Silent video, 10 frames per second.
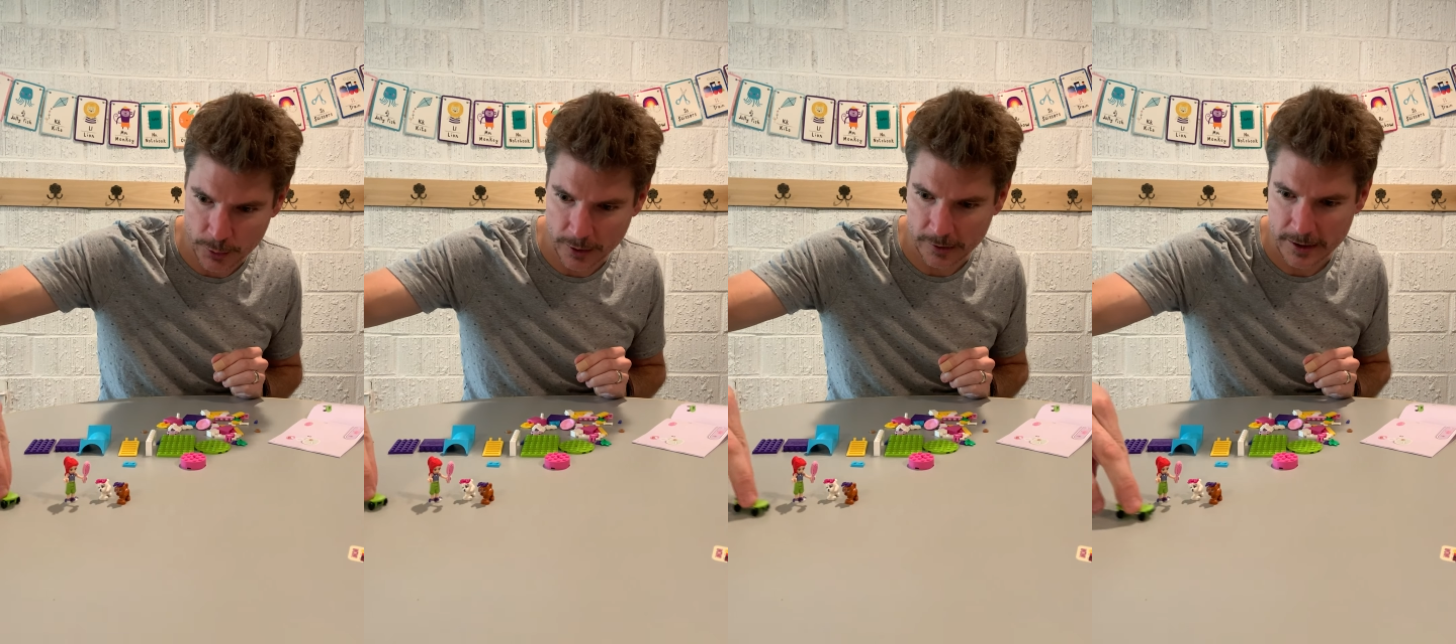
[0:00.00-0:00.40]

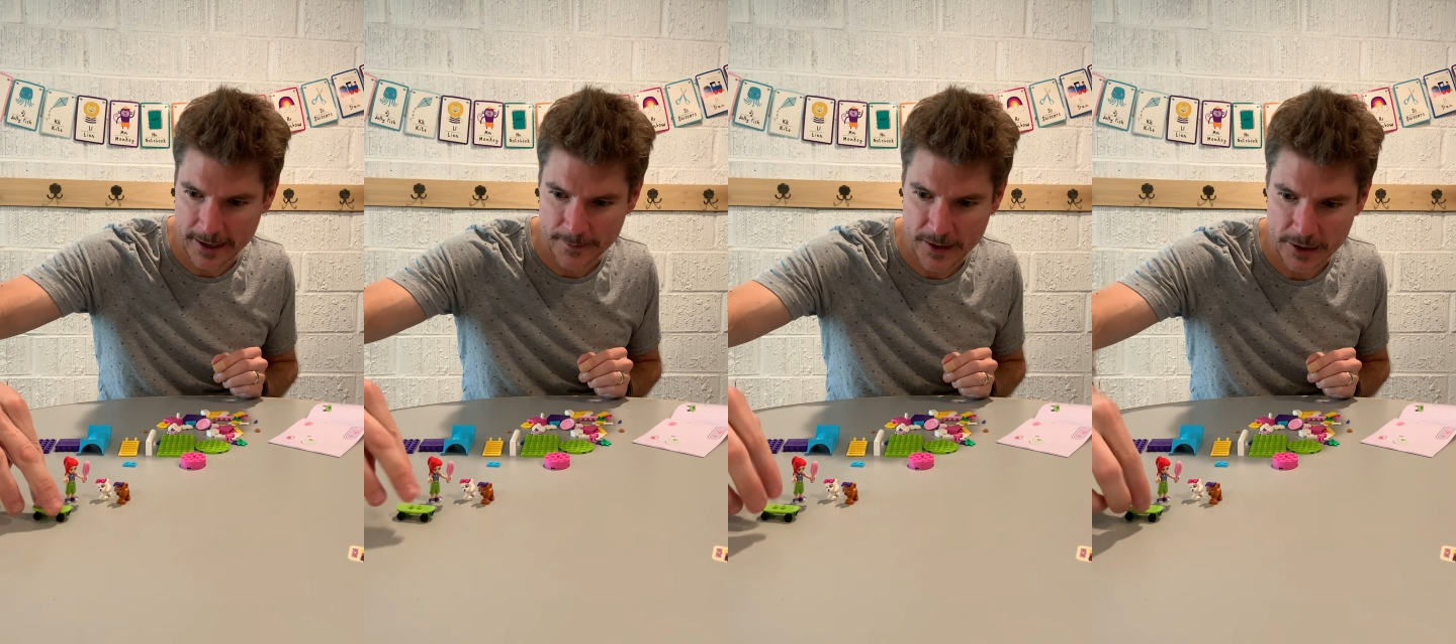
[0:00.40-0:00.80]
All
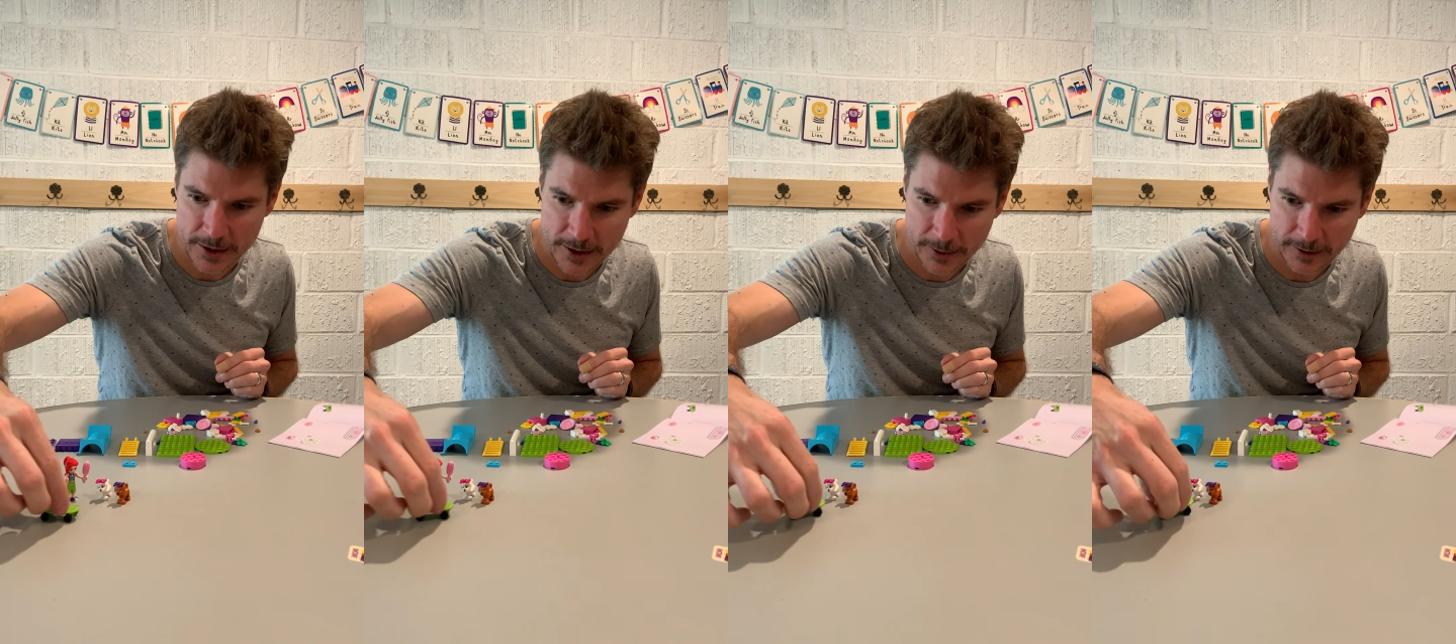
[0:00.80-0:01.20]
right, there you
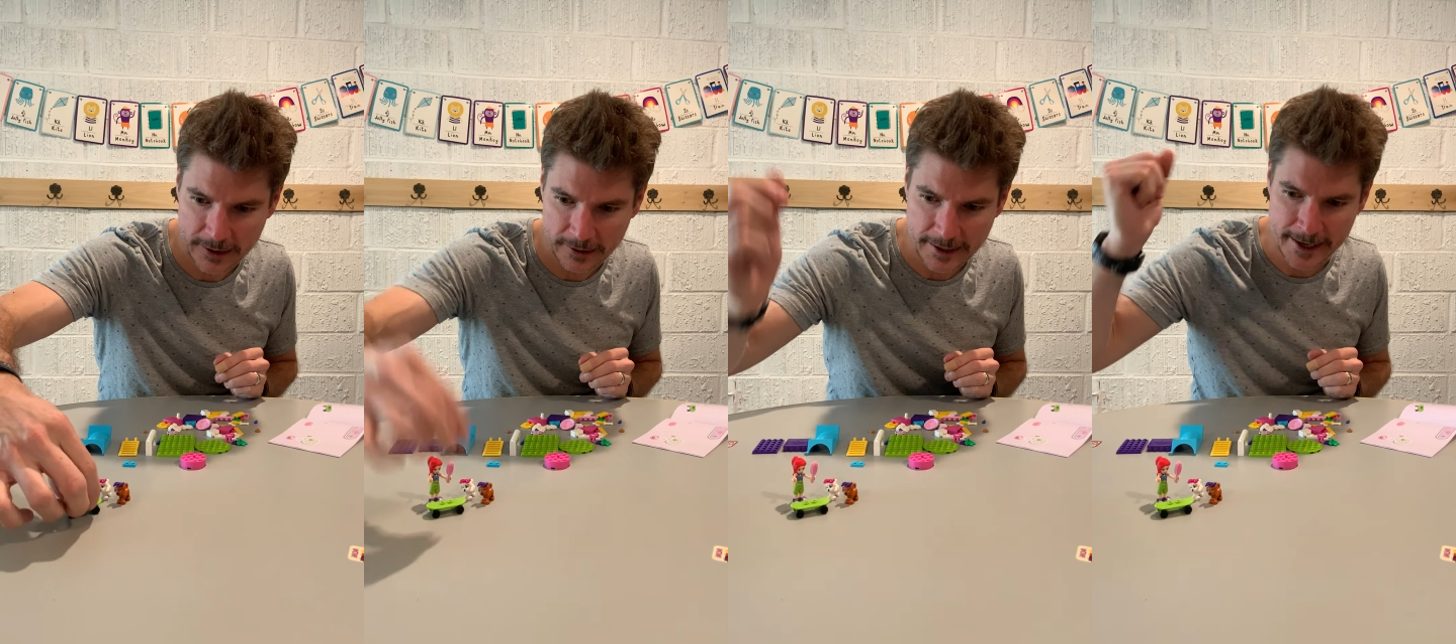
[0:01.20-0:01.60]
go,
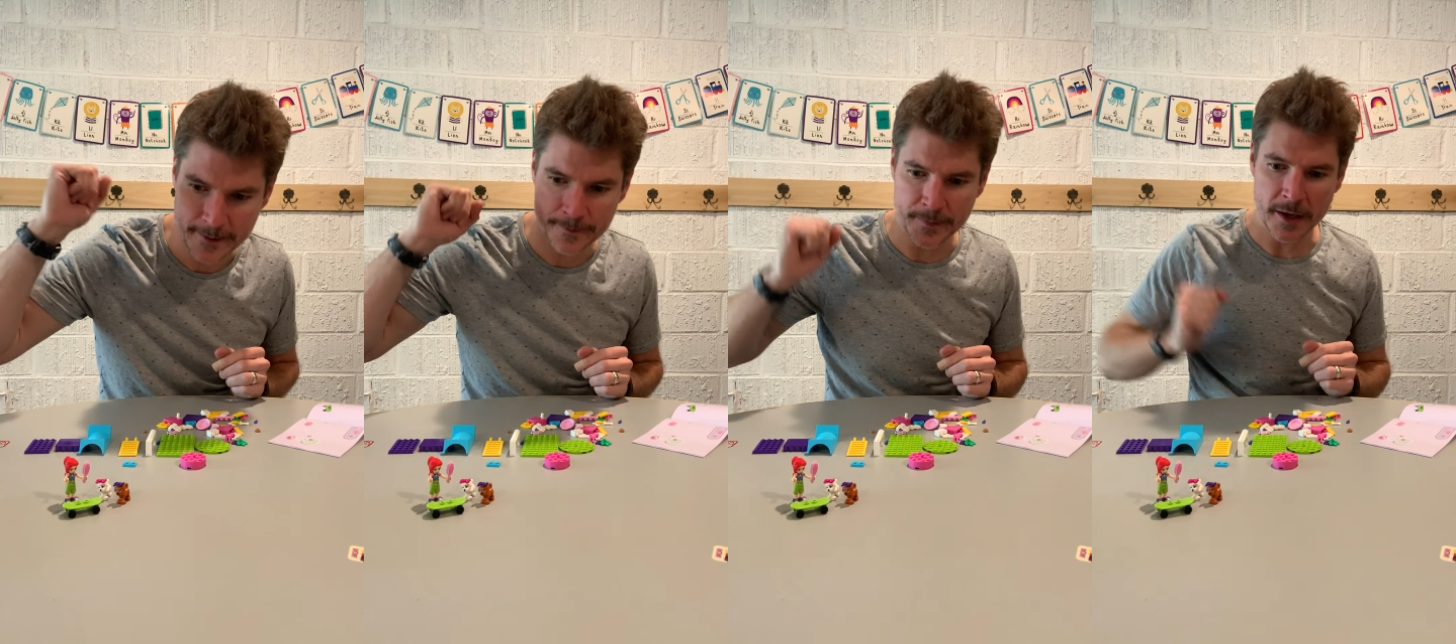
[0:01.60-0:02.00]
little lady.